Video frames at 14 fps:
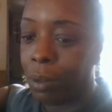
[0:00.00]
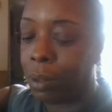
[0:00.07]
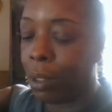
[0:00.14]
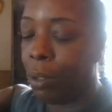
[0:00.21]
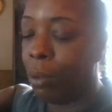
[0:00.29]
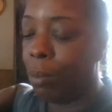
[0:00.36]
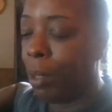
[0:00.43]

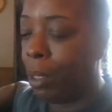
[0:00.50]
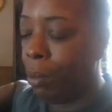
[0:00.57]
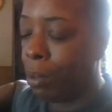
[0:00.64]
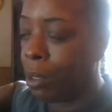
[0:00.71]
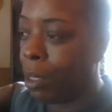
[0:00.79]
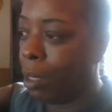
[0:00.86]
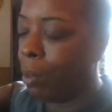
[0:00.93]
So, but he
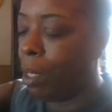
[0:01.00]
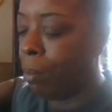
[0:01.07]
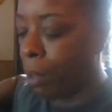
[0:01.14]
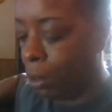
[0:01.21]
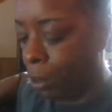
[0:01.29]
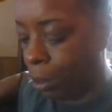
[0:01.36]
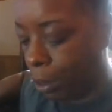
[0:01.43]
was telling me how
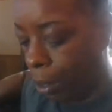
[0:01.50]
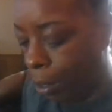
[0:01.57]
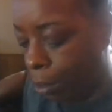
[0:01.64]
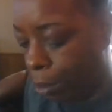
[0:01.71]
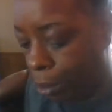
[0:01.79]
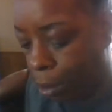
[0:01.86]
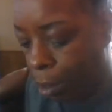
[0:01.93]
much it
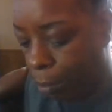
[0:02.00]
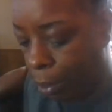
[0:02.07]
changed, though.